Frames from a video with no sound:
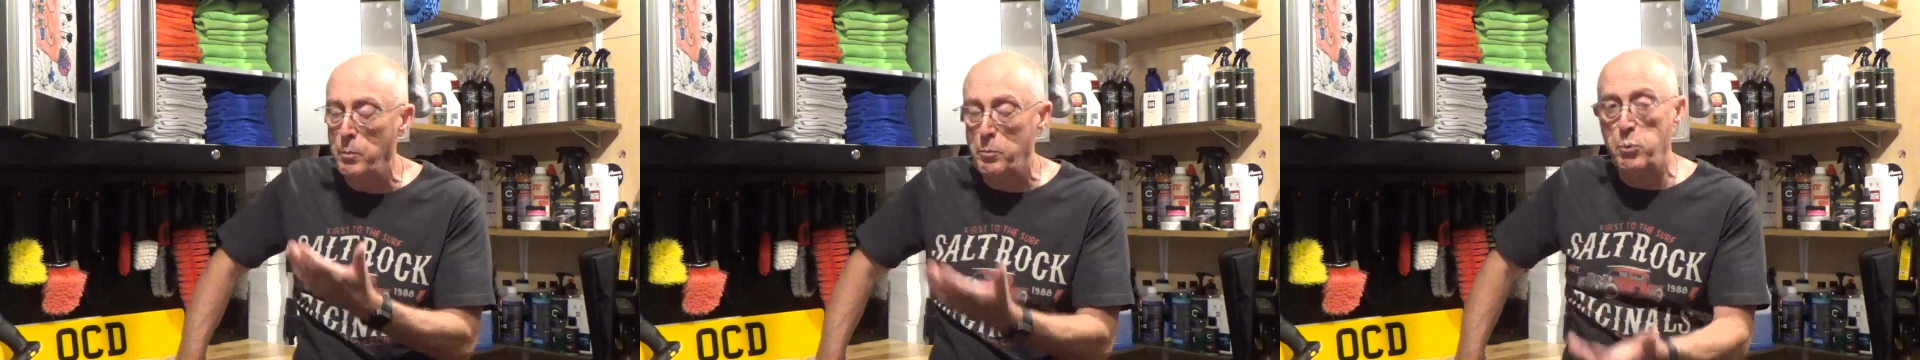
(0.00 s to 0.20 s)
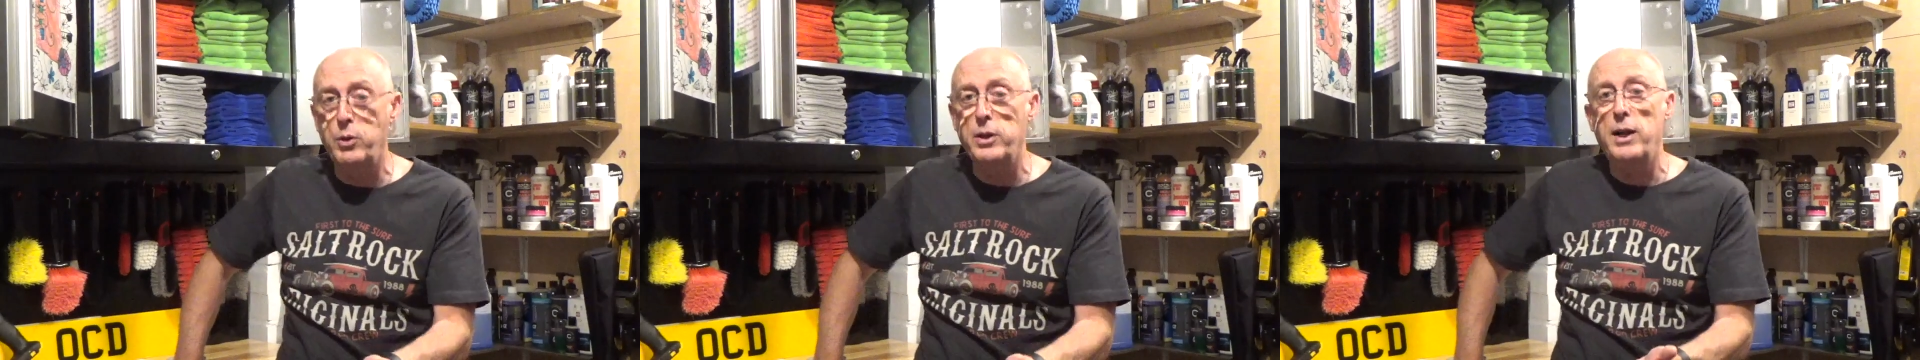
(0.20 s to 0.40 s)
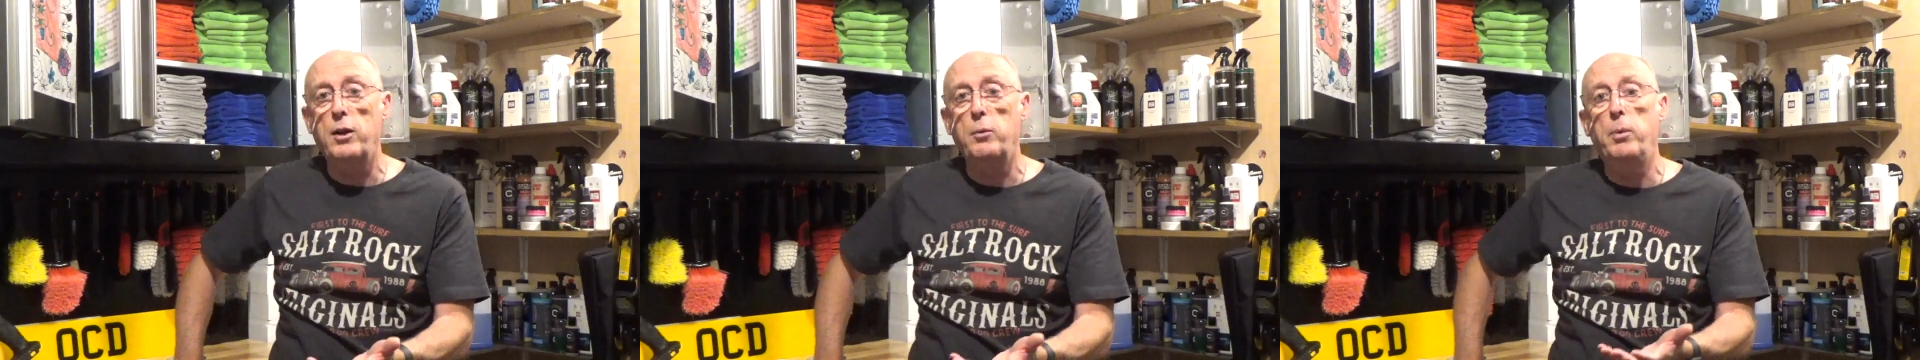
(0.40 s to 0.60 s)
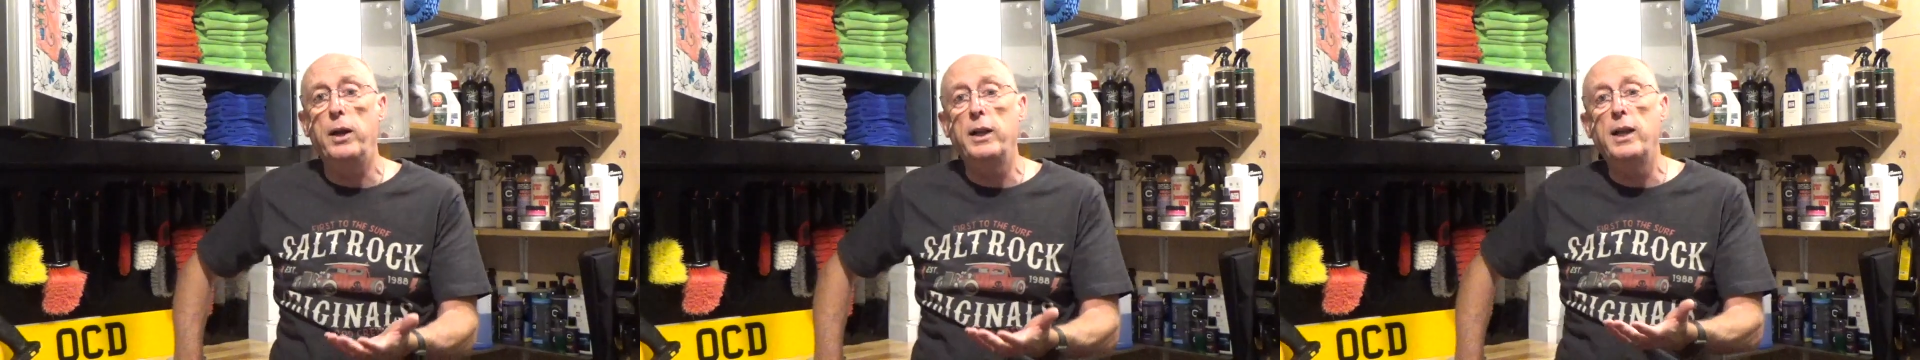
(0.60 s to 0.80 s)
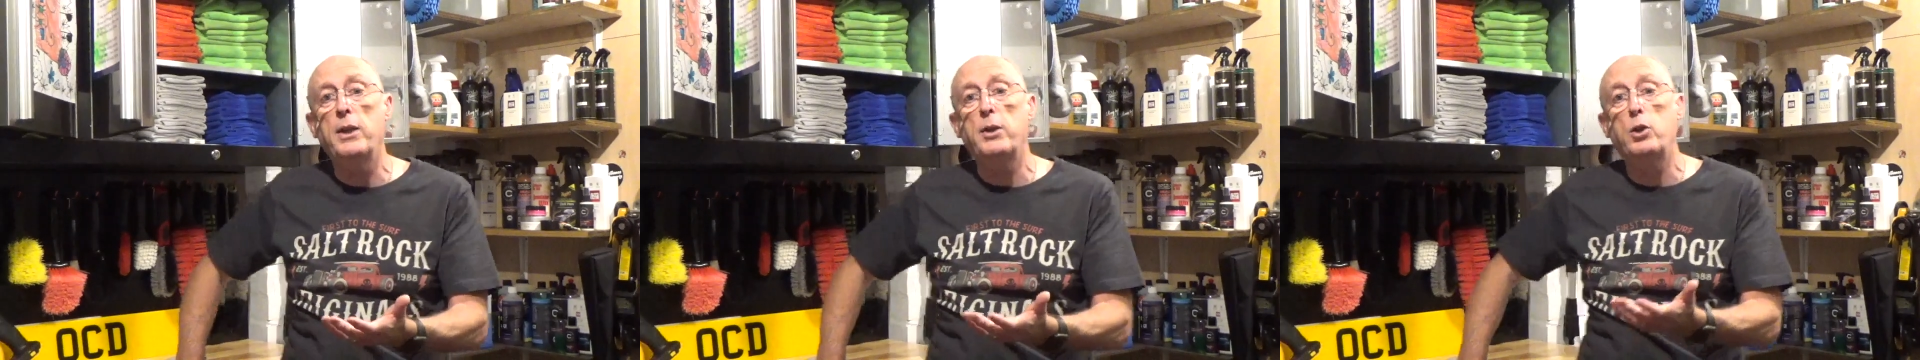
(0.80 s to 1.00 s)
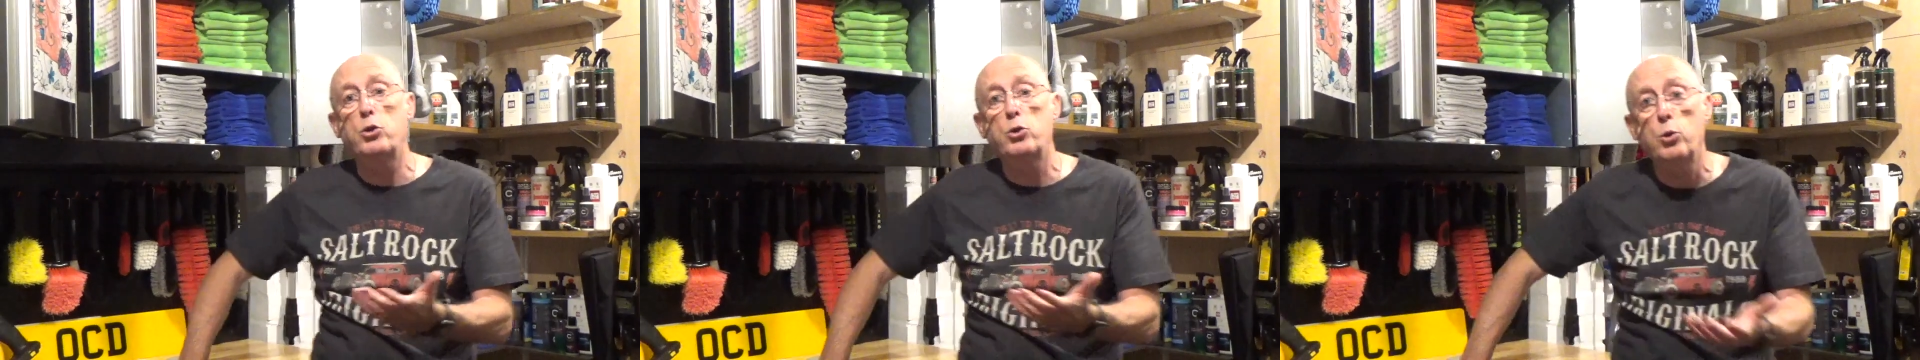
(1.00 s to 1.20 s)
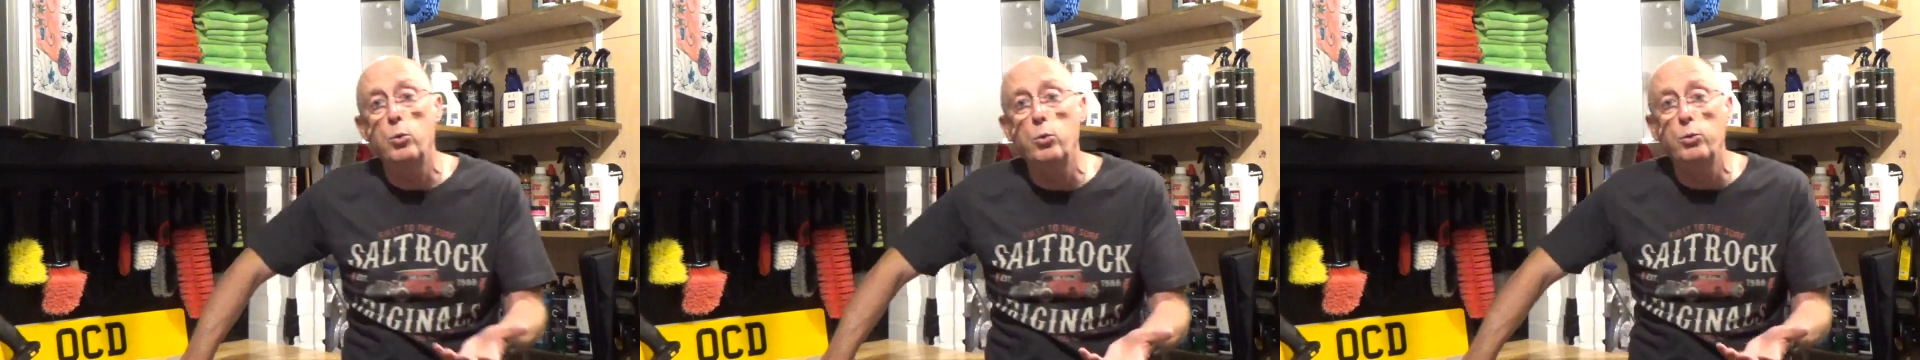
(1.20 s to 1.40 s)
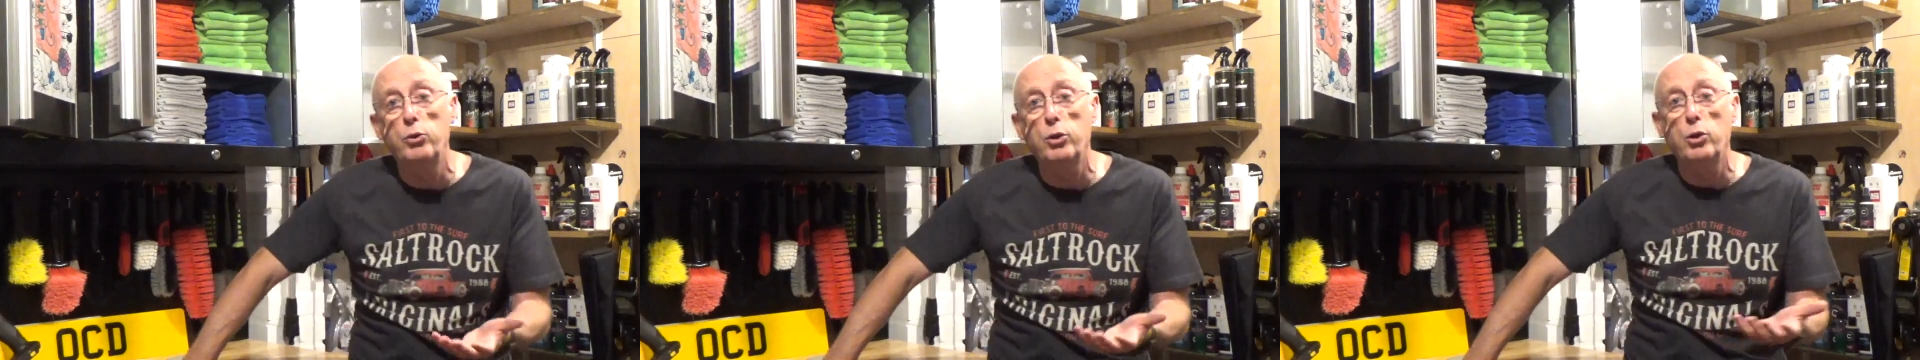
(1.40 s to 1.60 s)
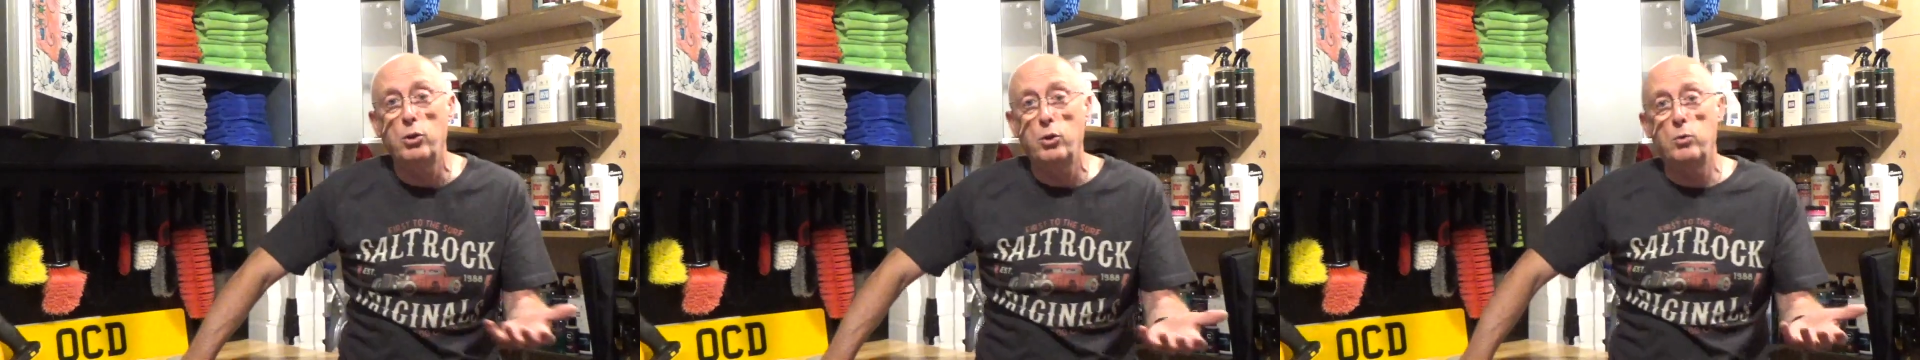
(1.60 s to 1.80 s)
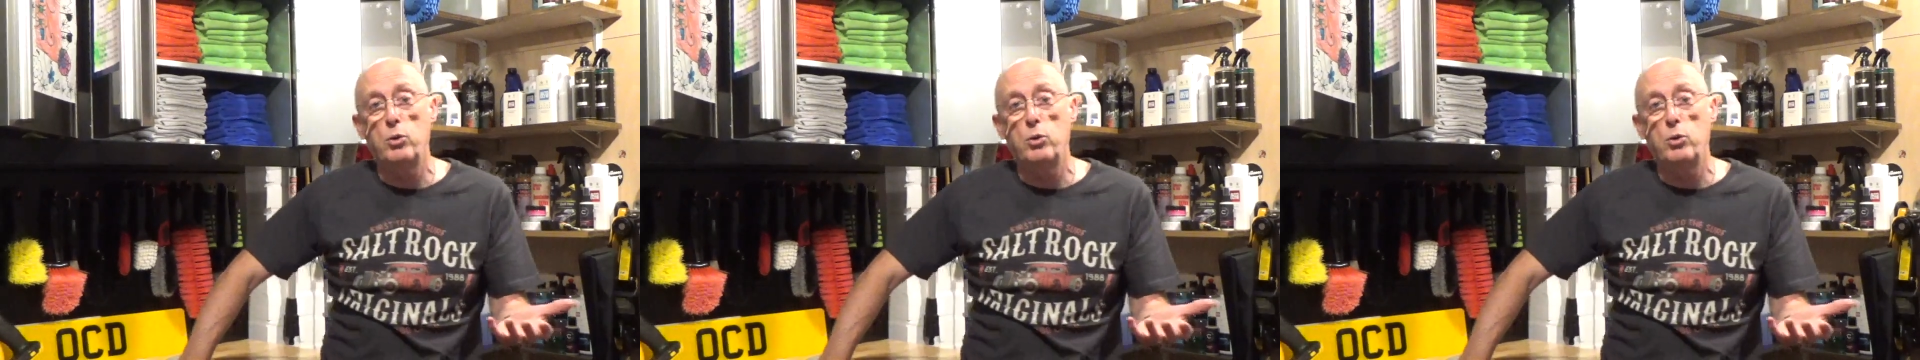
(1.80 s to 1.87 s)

products, but any other tools that you